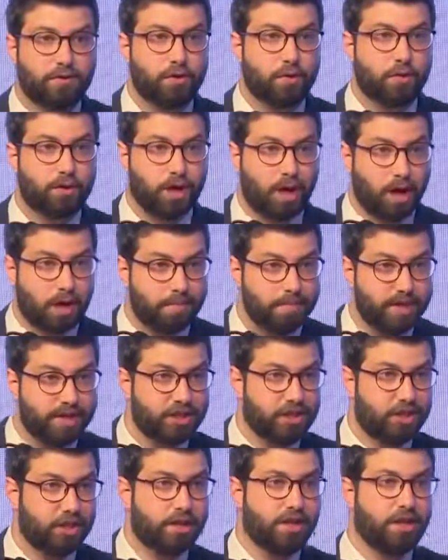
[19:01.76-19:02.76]
do with
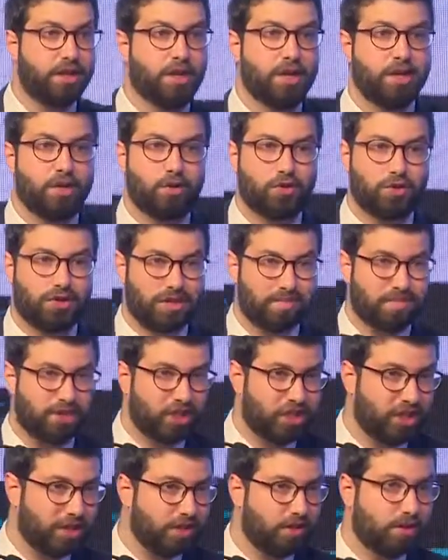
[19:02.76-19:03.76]
automation, using
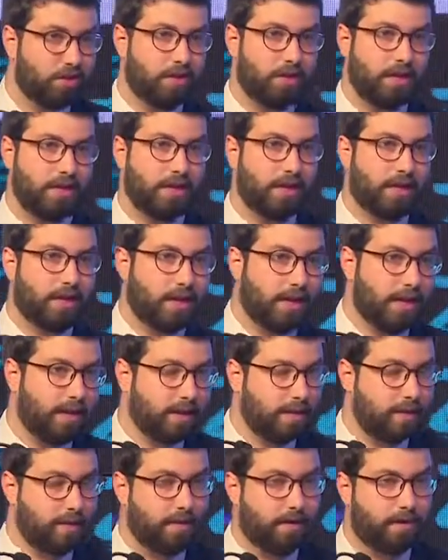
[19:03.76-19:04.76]
machine learning
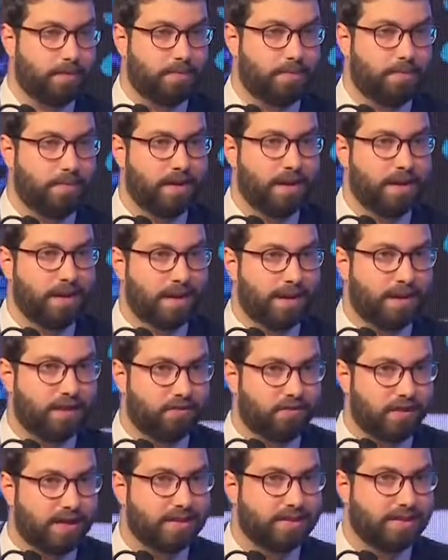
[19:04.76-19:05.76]
and
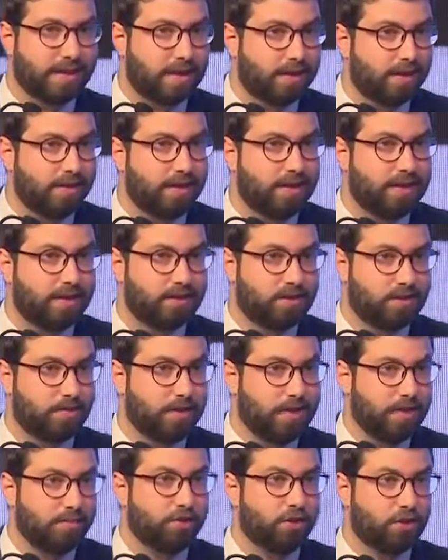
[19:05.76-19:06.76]
advanced analytics to
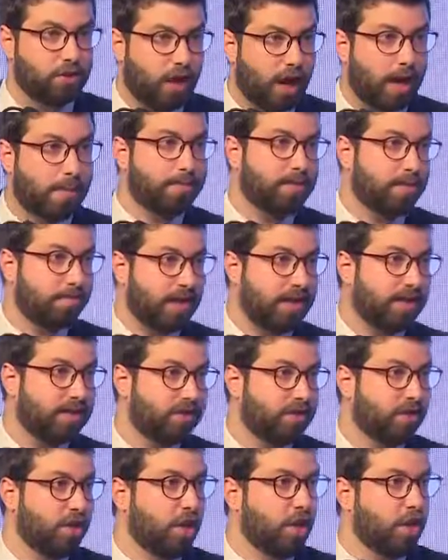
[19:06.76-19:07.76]
be able to
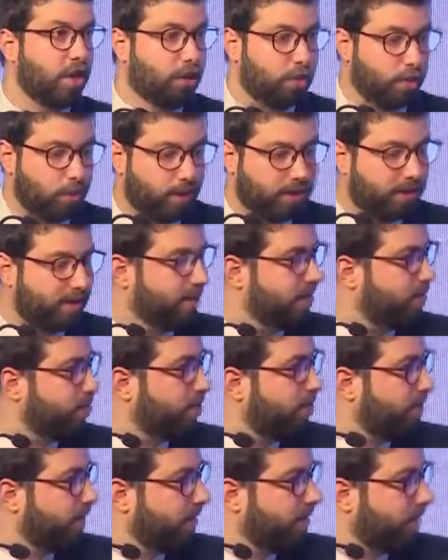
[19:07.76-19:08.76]
optimize the way things
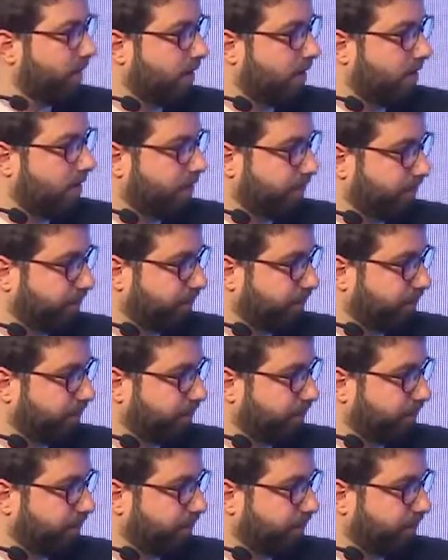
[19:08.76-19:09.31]
are being done.